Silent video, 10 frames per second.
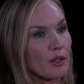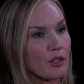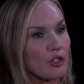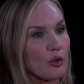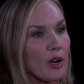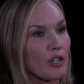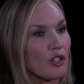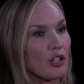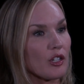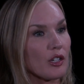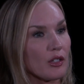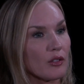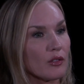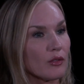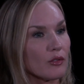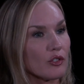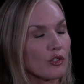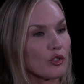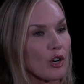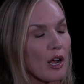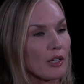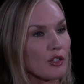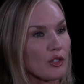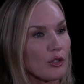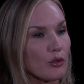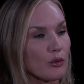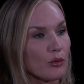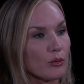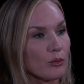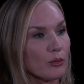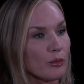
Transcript: the situation and try to